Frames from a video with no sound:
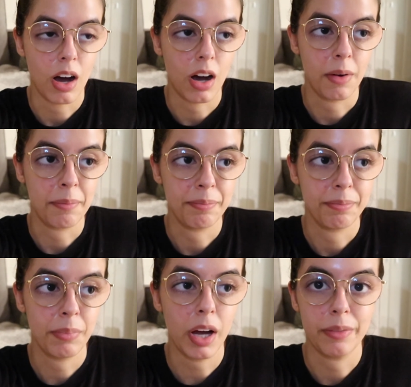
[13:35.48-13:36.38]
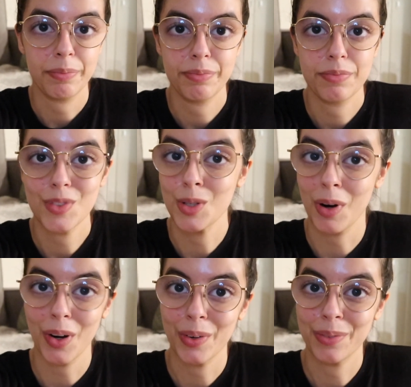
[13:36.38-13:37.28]
Um, but
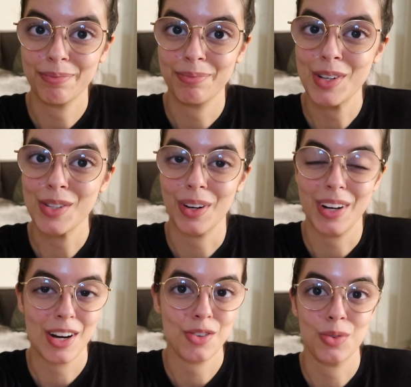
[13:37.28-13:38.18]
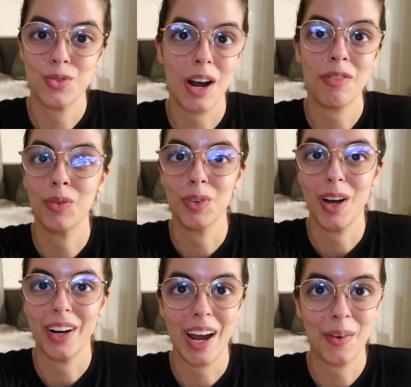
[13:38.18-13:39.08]
tomorrow we start an actual travel
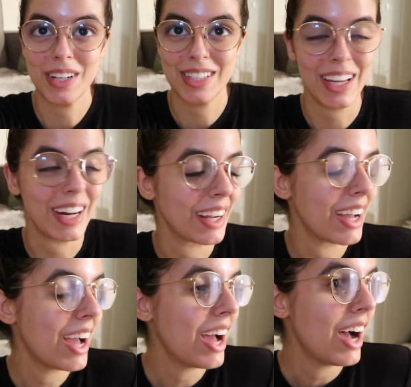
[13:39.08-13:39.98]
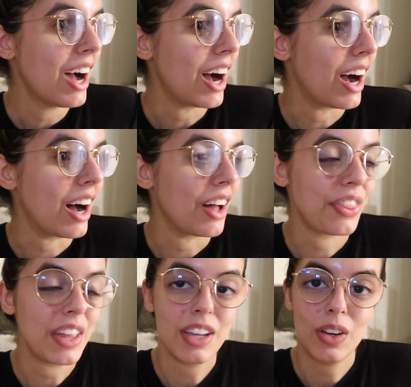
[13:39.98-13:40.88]
vlog. How exciting. Uh,
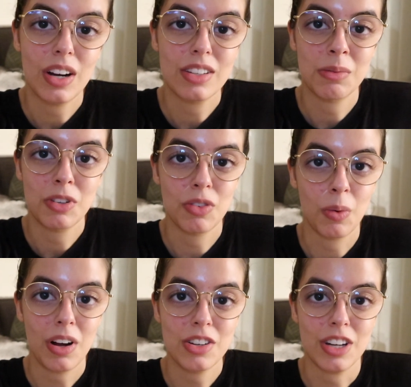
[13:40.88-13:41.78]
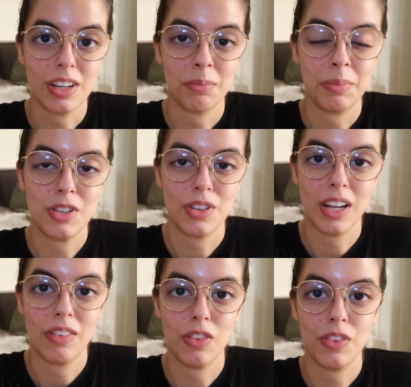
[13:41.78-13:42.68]
thank you guys so much for watching. Be sure to
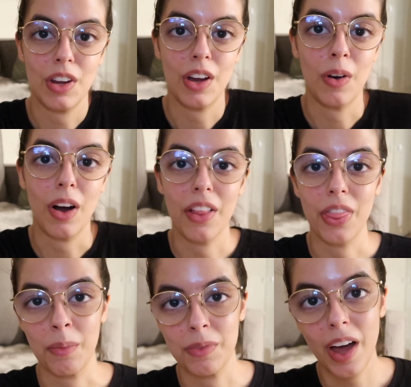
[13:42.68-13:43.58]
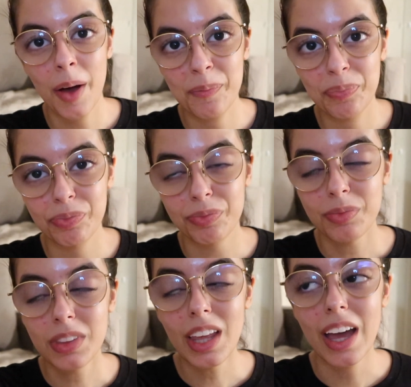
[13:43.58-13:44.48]
give this video a thumbs up
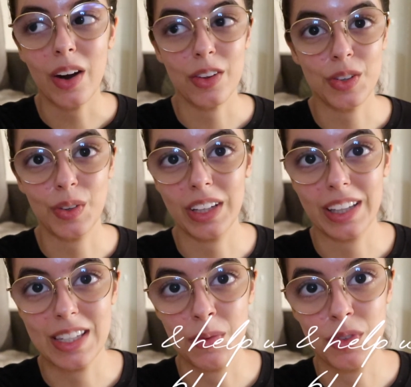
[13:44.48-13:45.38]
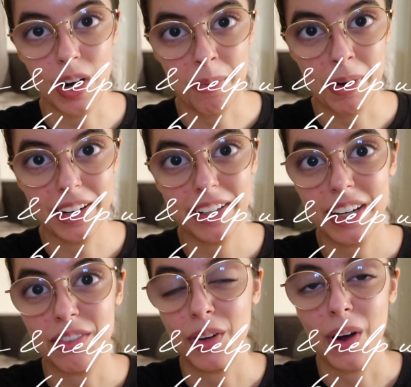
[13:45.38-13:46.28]
and also click that subscribe
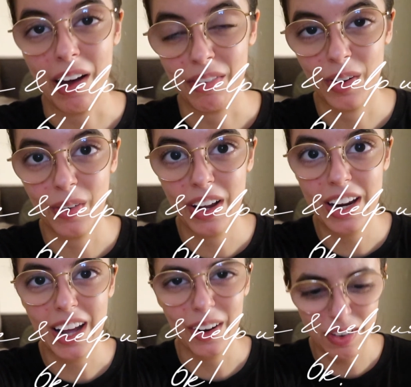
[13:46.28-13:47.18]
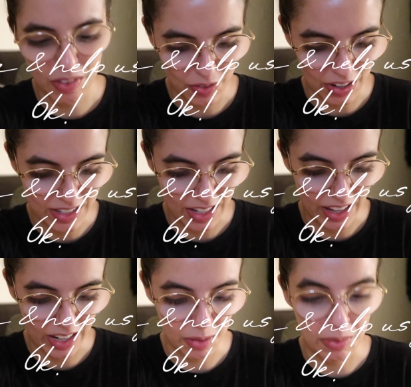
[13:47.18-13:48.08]
button if you haven't already. I don't even know if I said
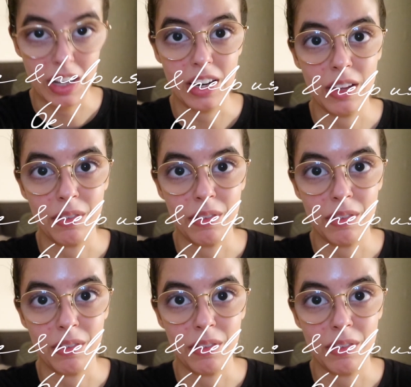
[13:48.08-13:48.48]
that at the beginning of the